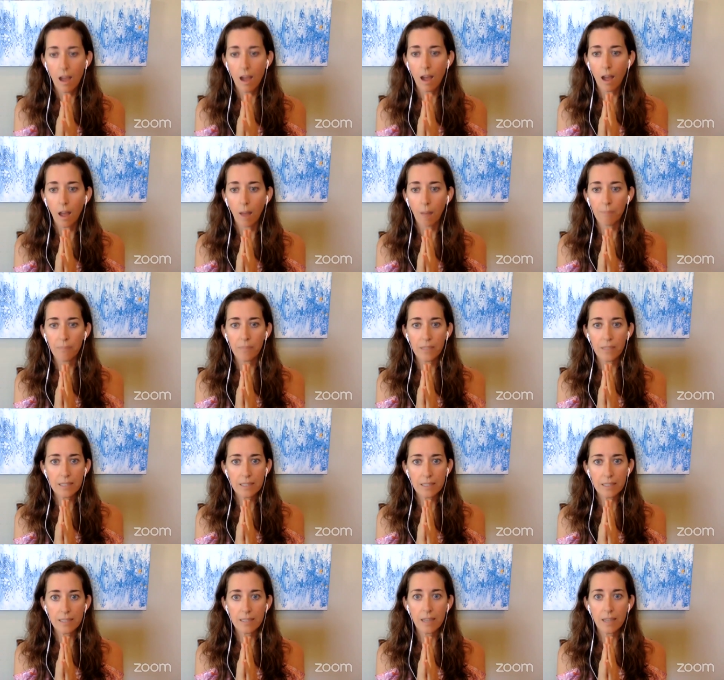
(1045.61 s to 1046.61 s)
Um, this
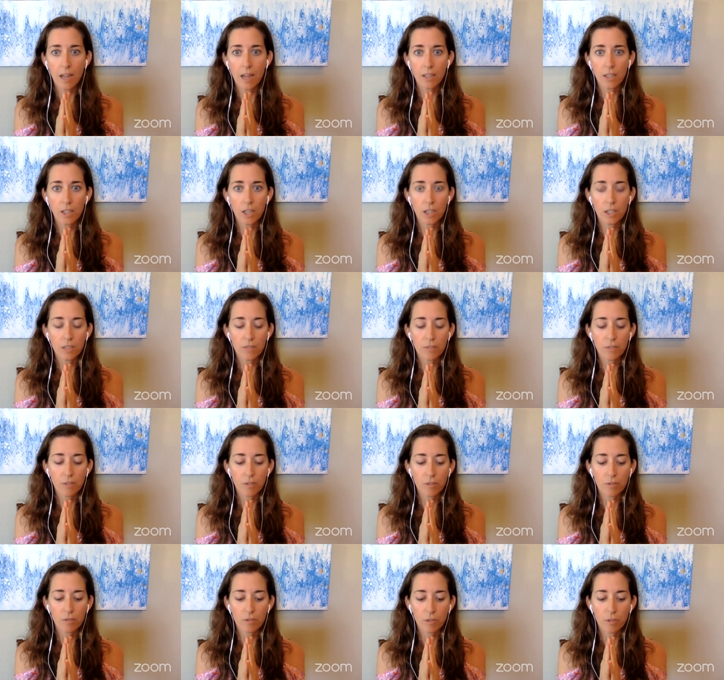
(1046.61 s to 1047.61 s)
is not just for
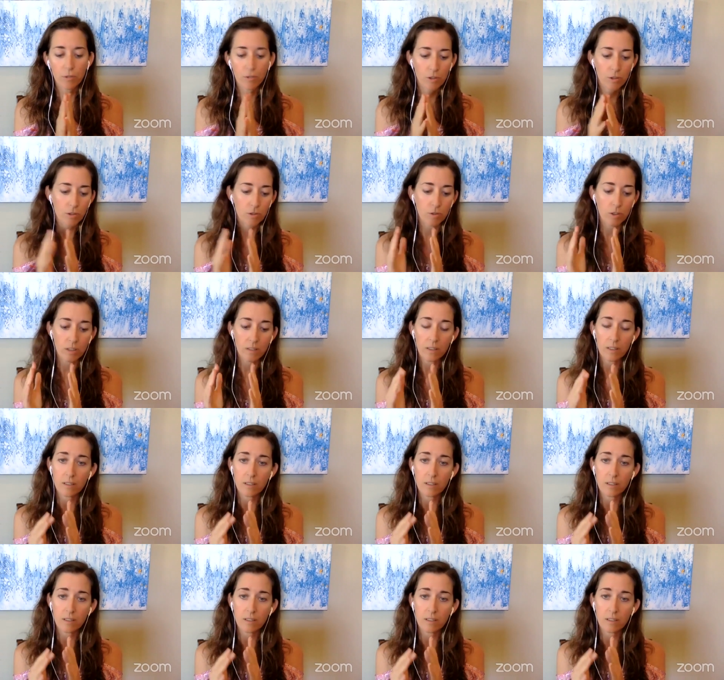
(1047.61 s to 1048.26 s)
those of you who are just joining,